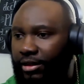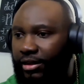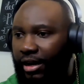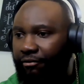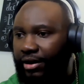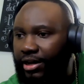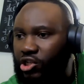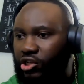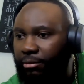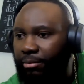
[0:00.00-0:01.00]
the
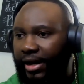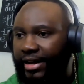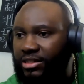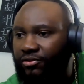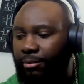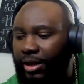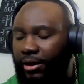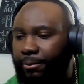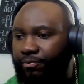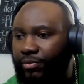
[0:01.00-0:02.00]
definition of blasphemy.